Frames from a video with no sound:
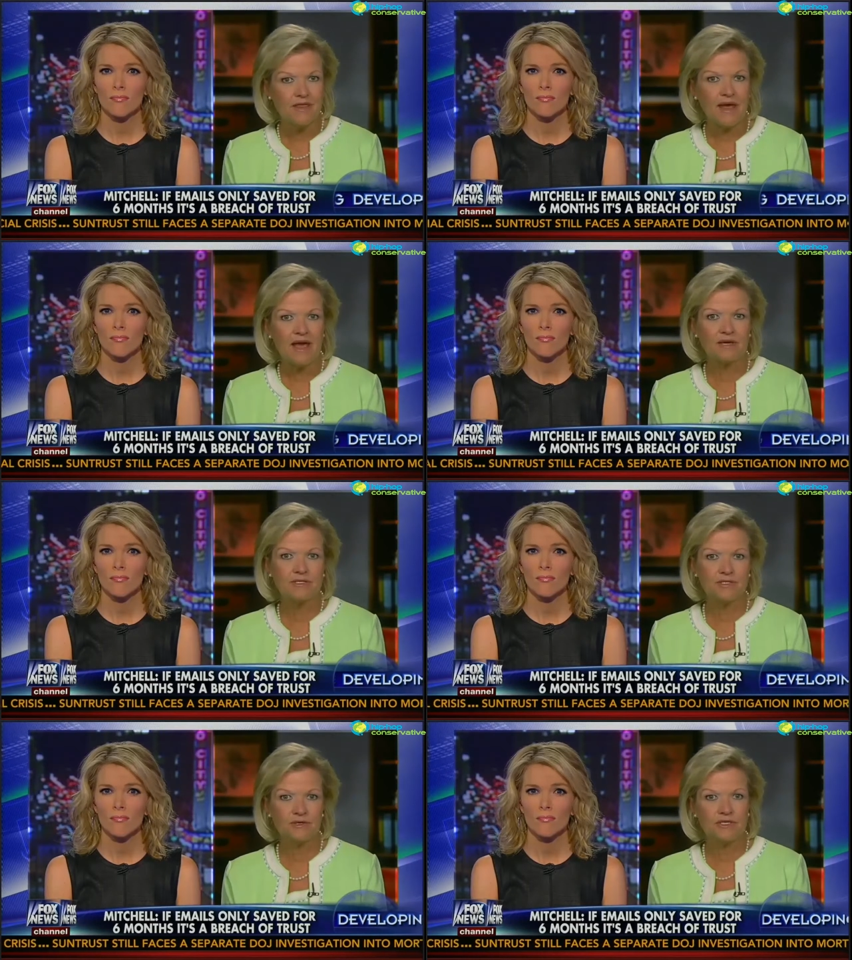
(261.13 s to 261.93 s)
Speaker 1: they had
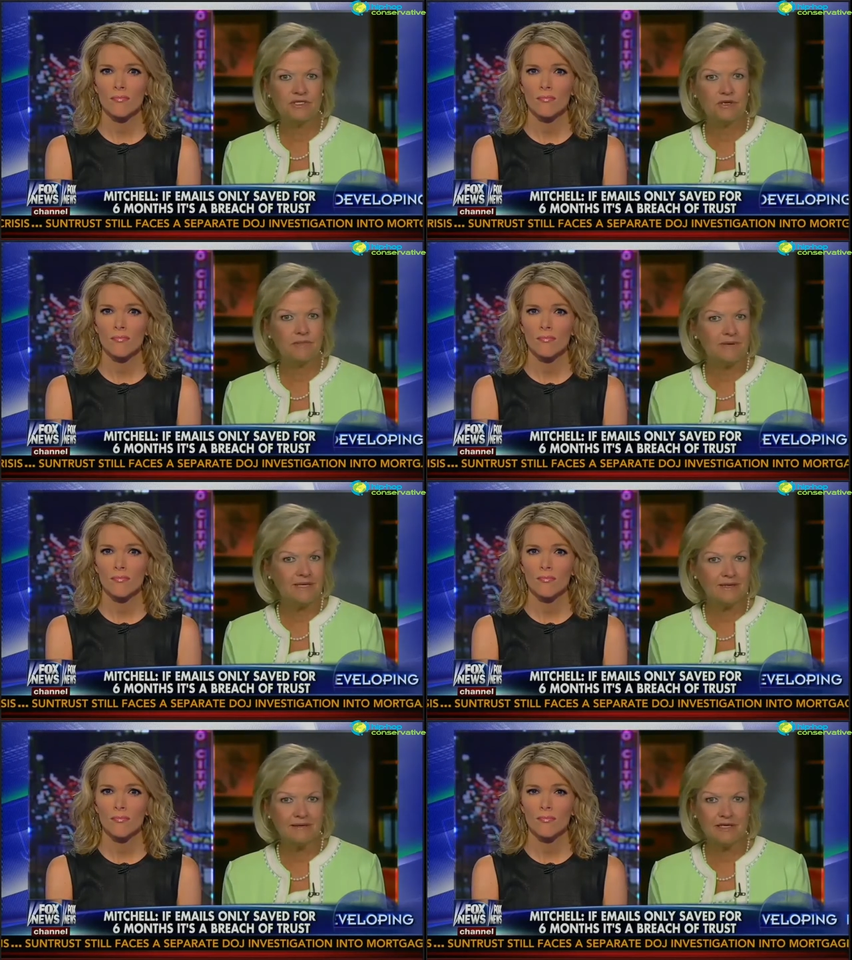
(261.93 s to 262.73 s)
a duty to
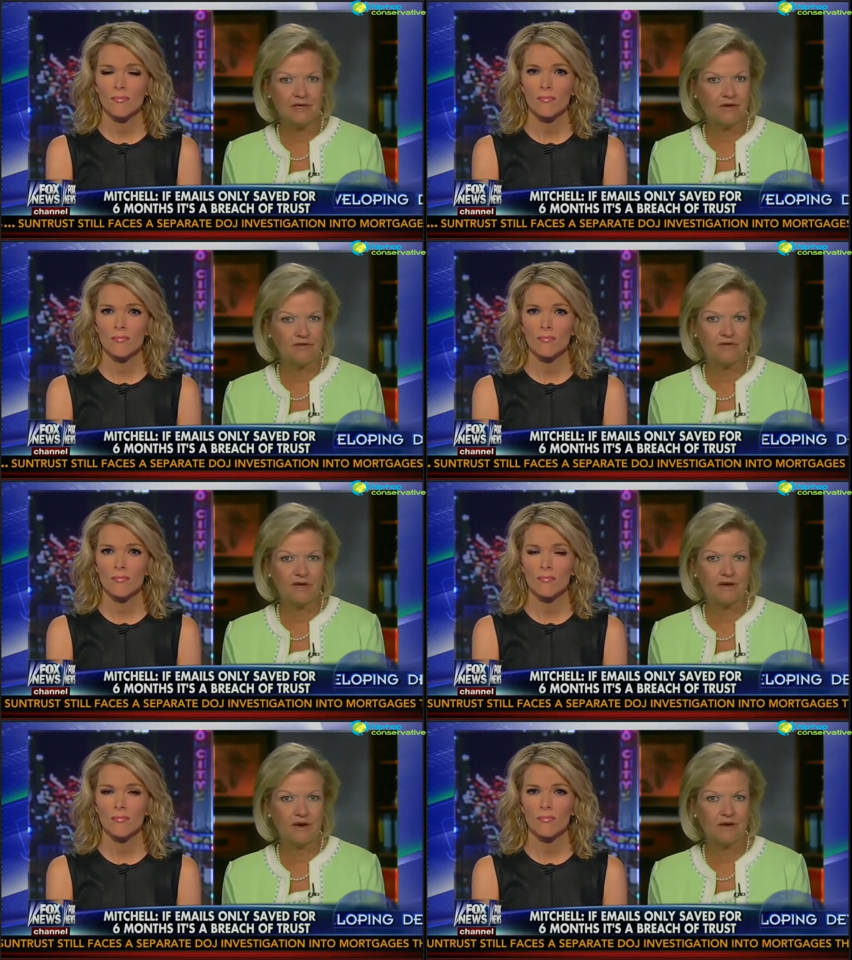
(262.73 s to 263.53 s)
immediately
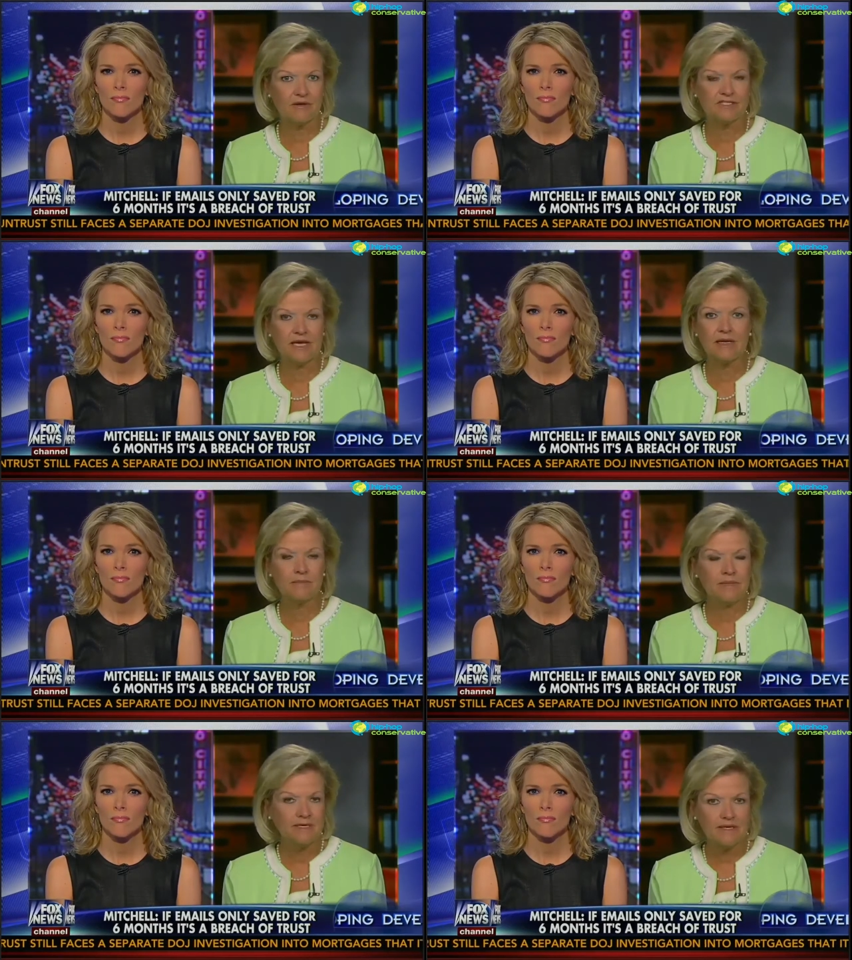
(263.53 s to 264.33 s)
notify Congress and
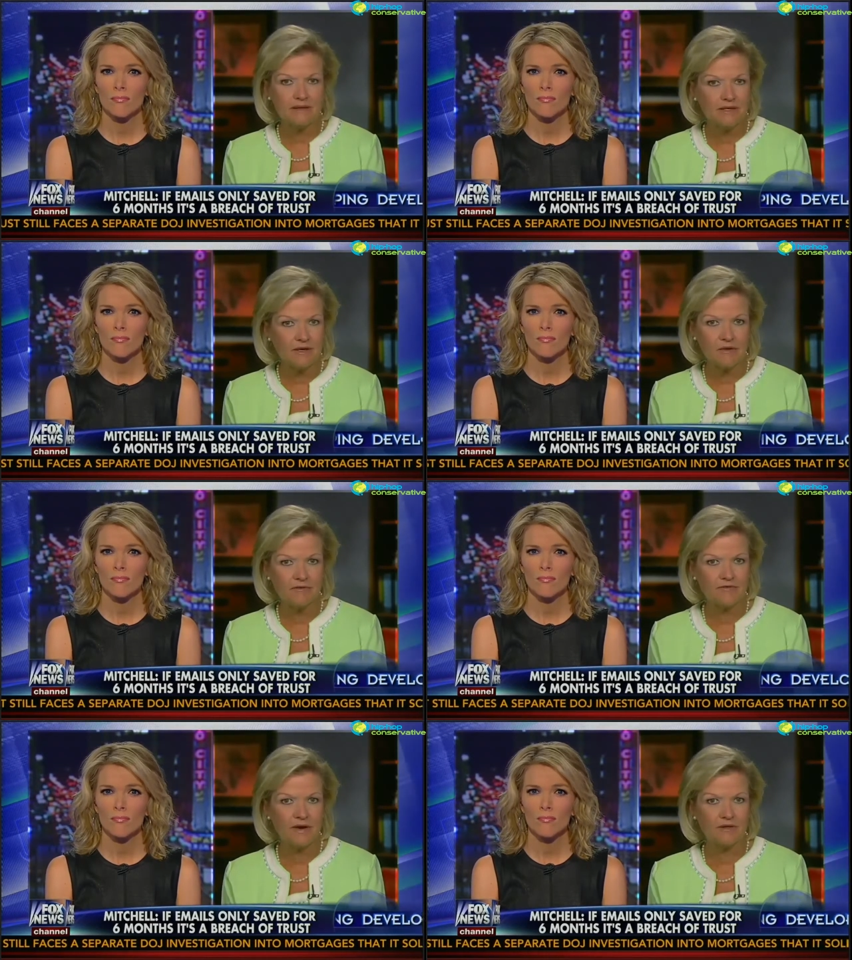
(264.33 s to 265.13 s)
immediately
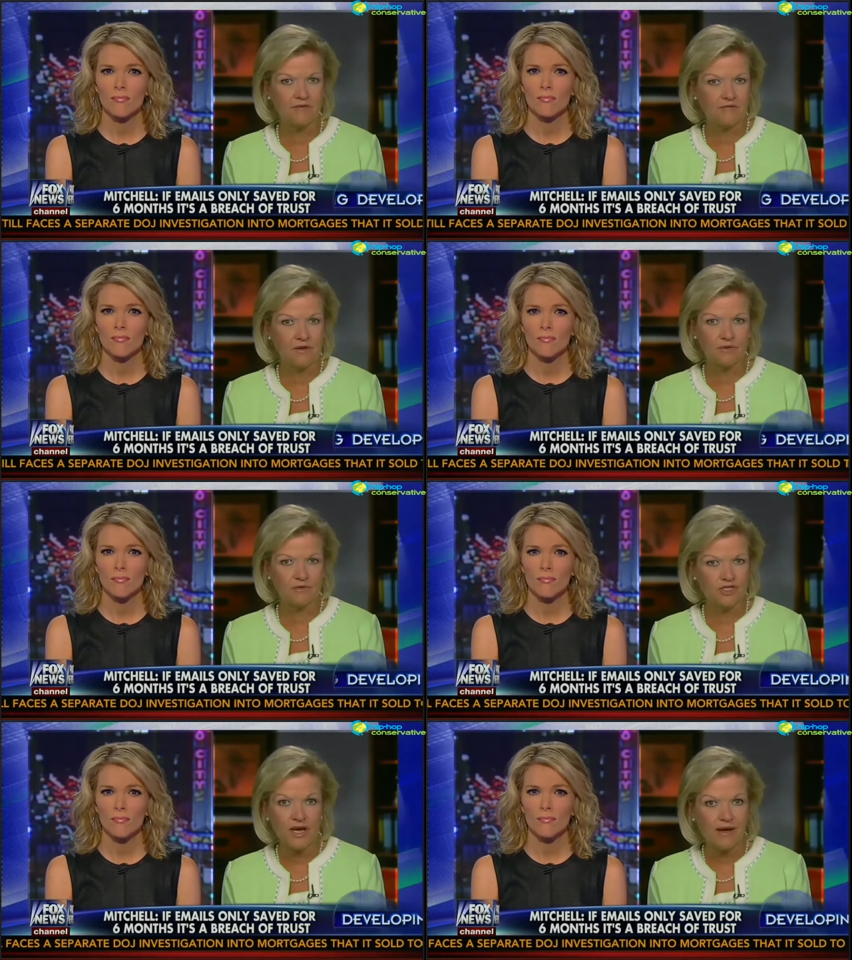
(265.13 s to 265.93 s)
notify the
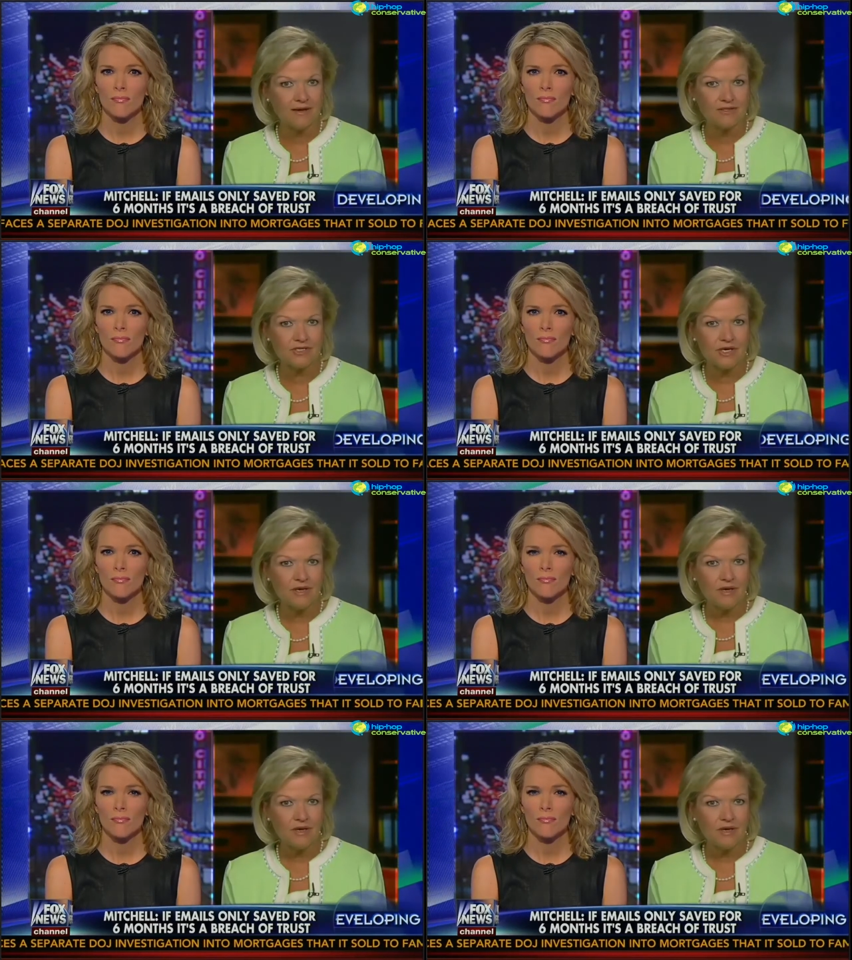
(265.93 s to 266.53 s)
federal judge